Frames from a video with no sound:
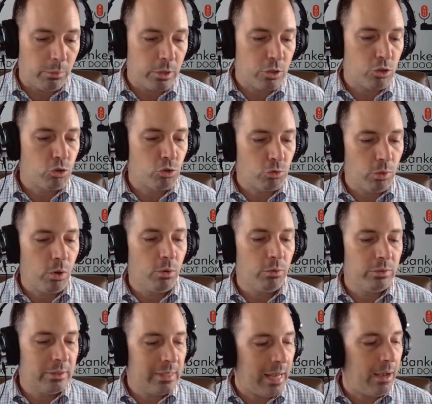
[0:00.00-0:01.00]
which
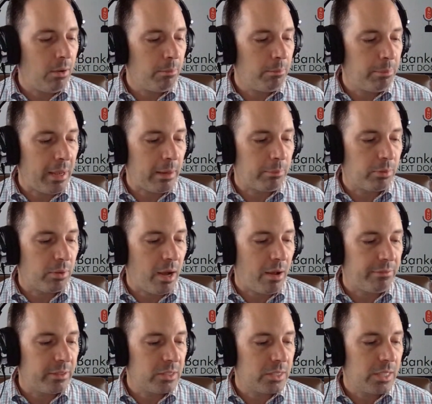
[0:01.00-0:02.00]
drove down bank
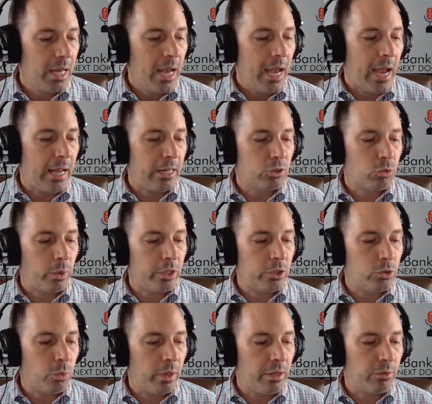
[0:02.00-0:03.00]
profits at
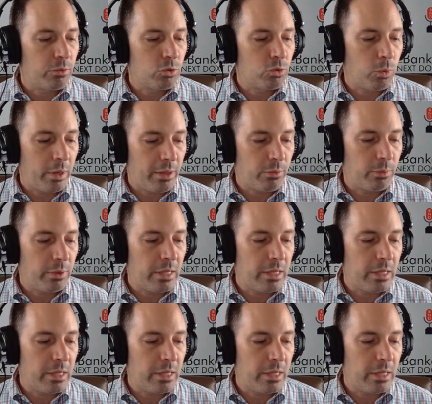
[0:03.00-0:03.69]
2020-23